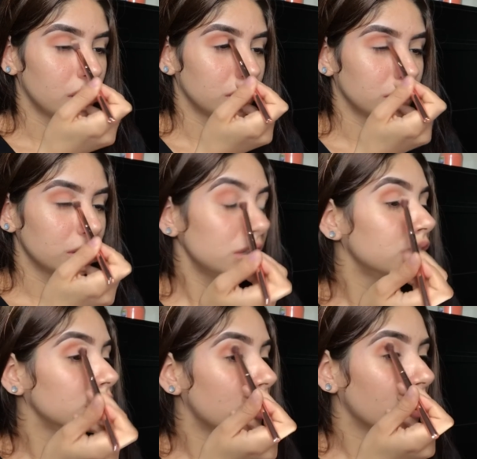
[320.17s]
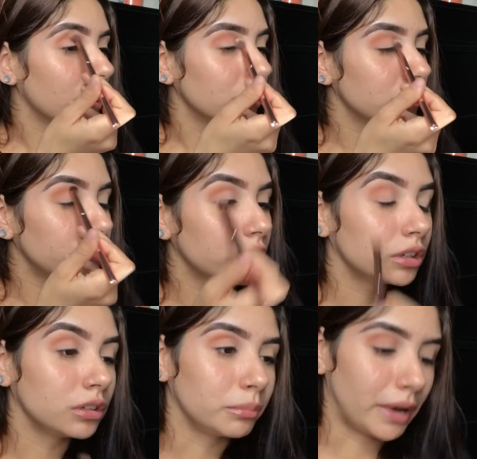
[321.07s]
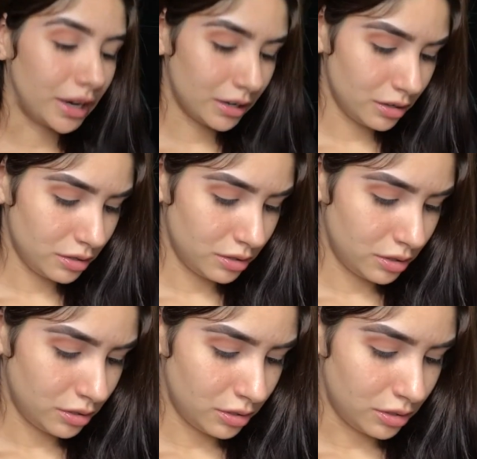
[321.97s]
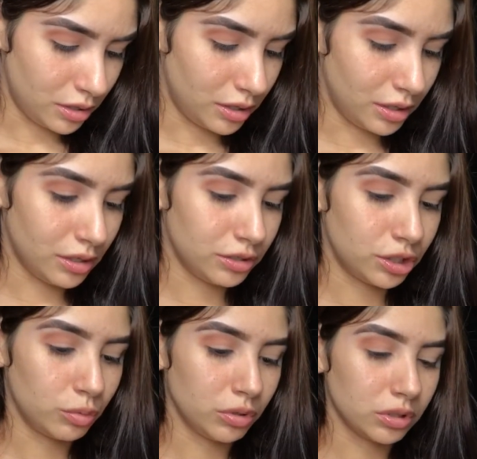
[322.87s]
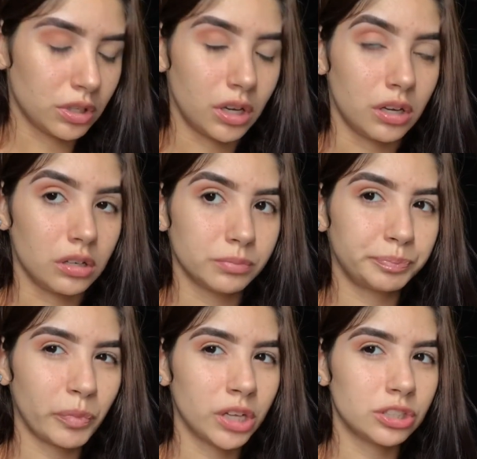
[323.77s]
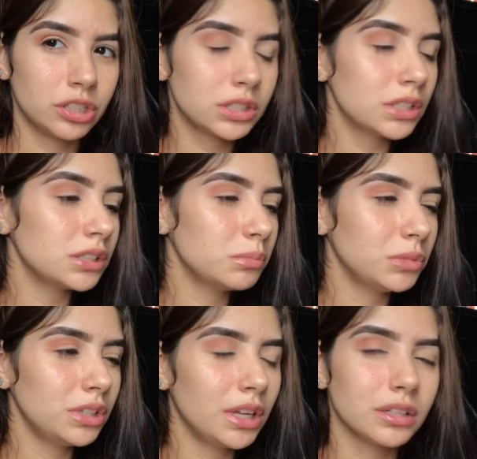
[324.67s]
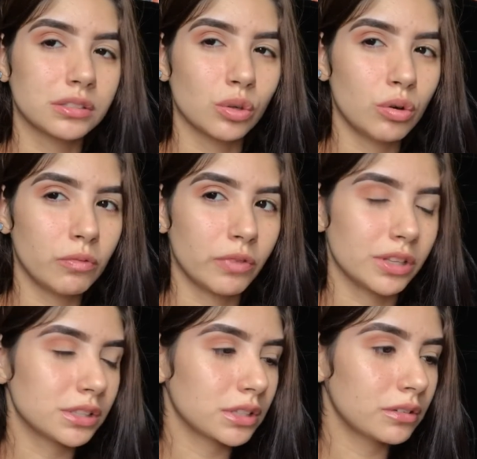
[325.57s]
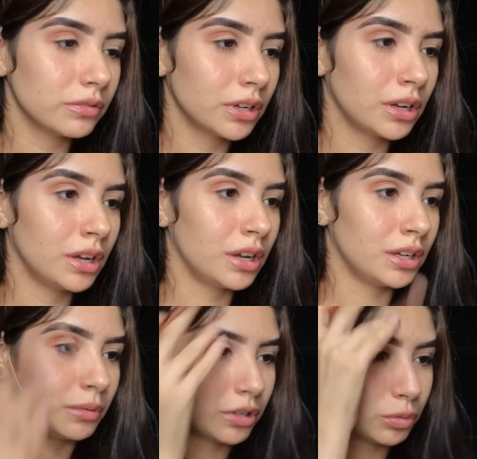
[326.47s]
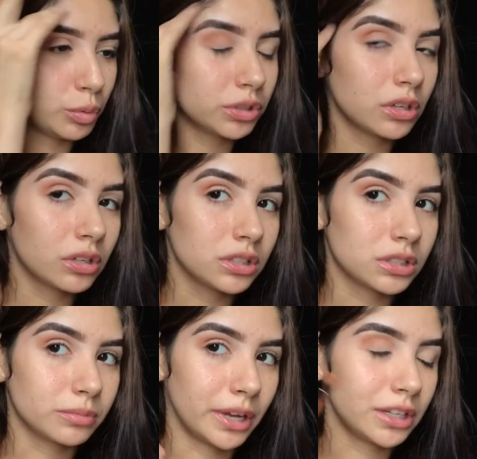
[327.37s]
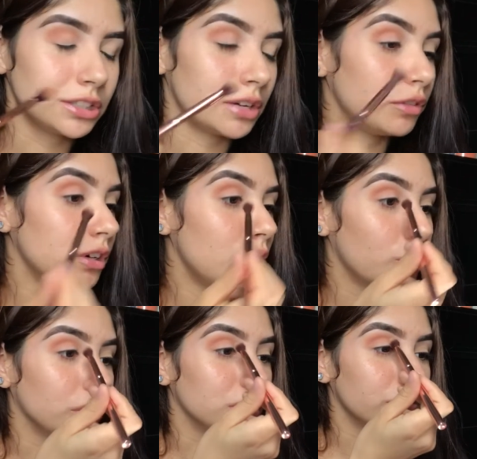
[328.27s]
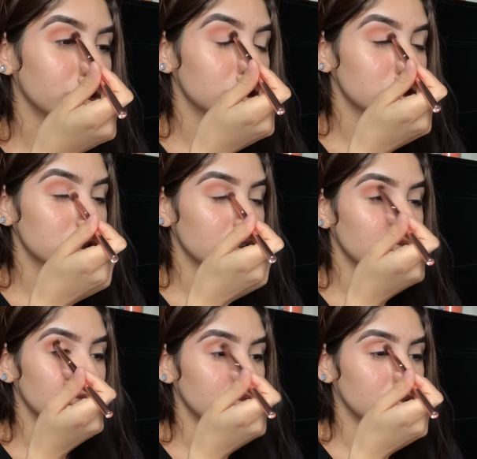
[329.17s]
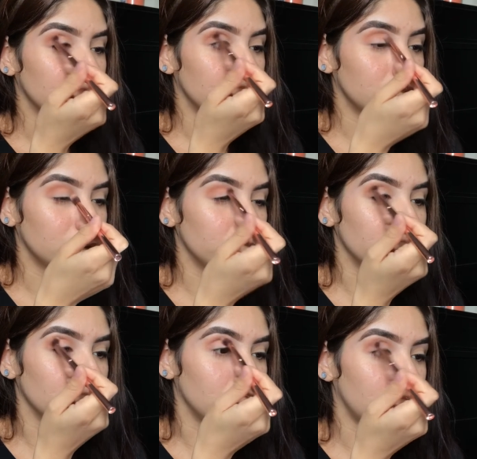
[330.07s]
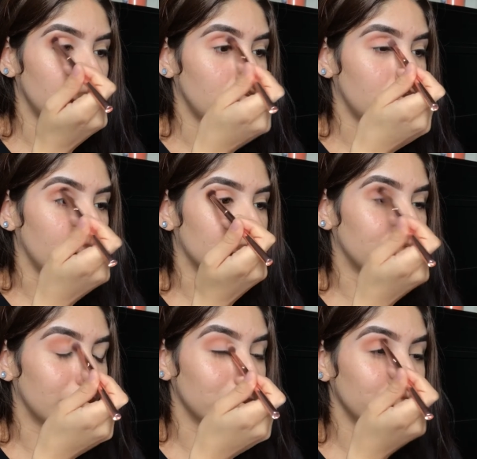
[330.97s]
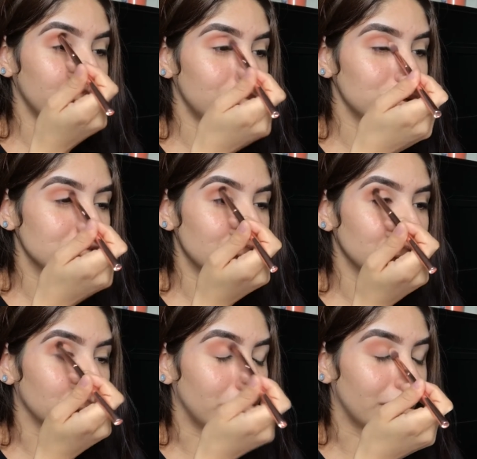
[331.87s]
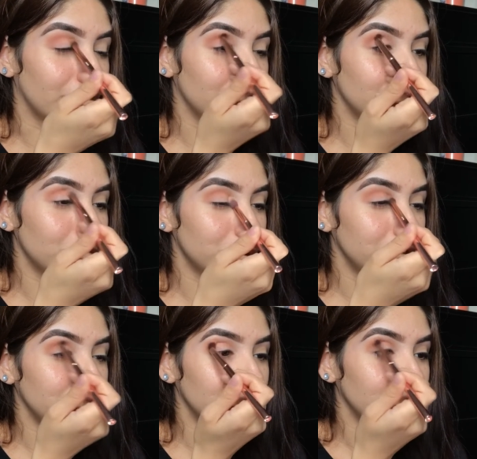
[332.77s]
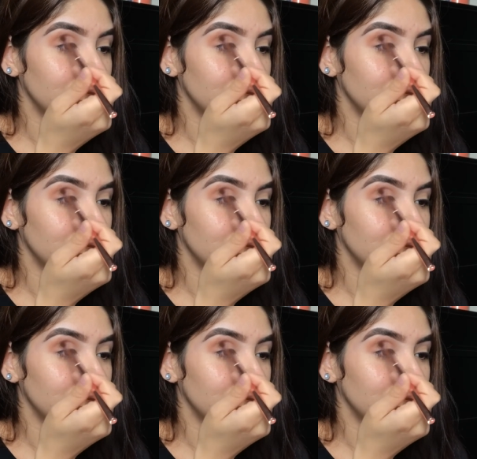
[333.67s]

Then the lady got hella freaking mad, and she was like, she said something like so offensive because we were talking Spanish. I forgot what the fuck she said, but at that point I was hella mad at her already.